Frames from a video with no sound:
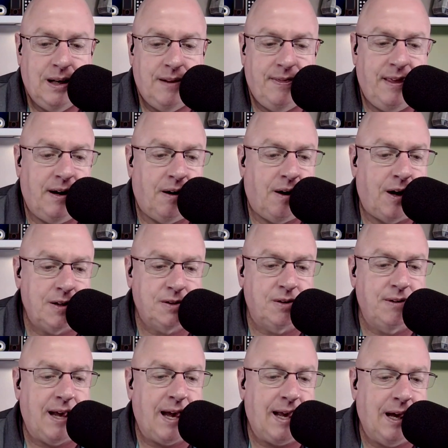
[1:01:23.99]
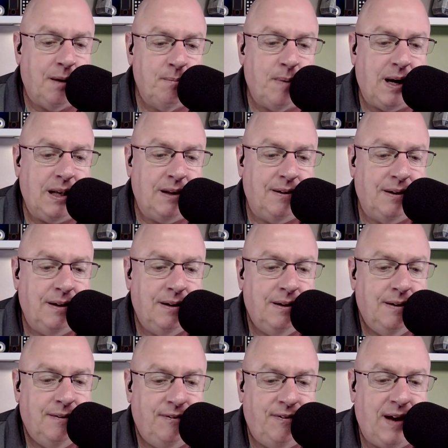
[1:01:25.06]
they're also not helped by the
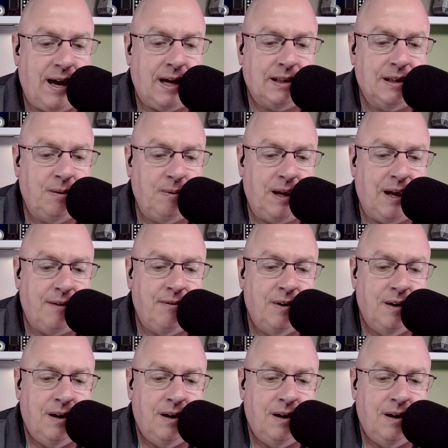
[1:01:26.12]
fact that we have